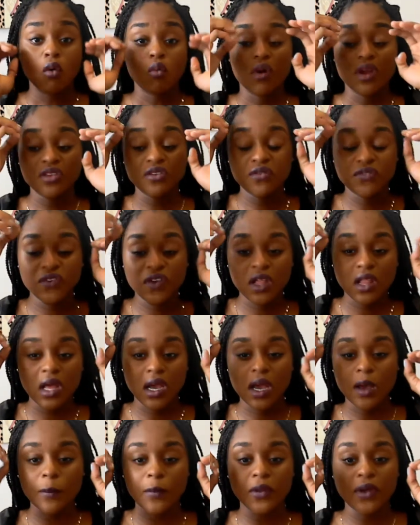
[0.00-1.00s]
when you feel
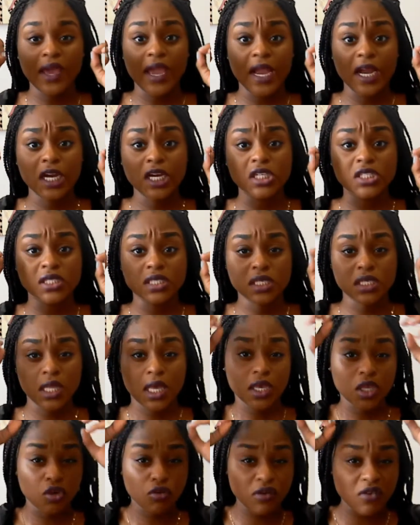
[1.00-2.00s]
a couple of hairs,
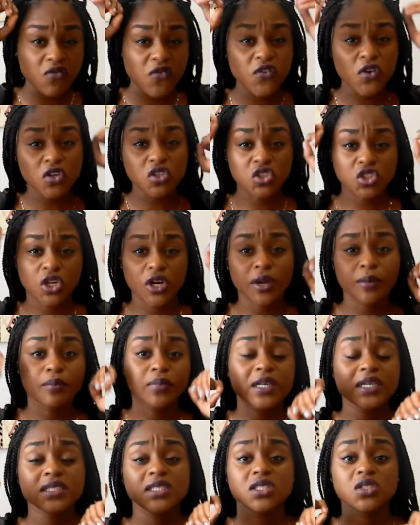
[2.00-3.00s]
like you can feel certain
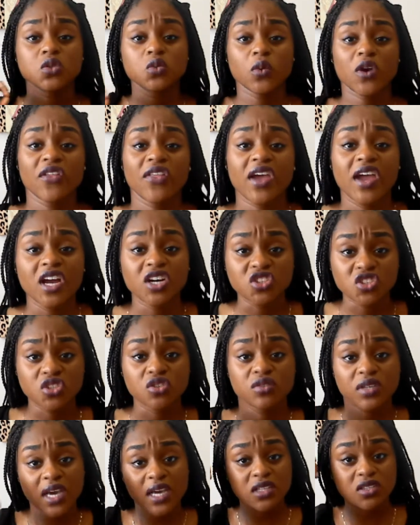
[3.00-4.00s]
places where the hair is
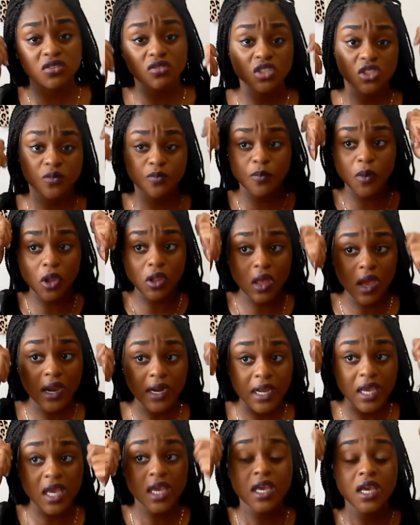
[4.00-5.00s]
too tight, so just pull on
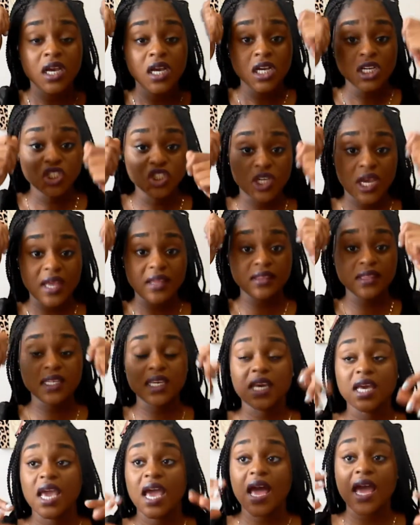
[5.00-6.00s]
it
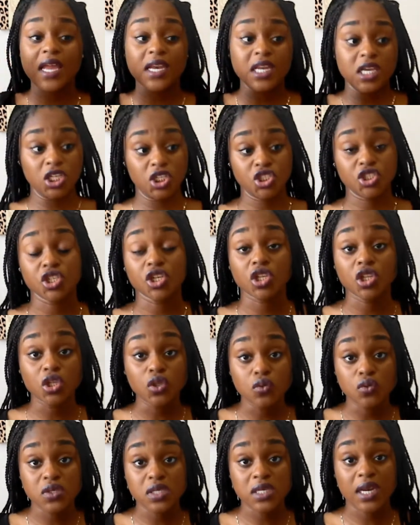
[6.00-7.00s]
gently and it should
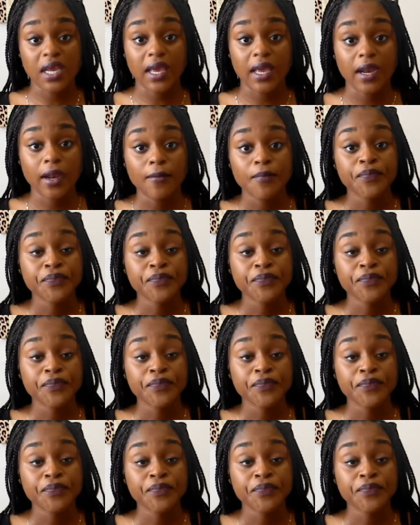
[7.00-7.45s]
loosen it.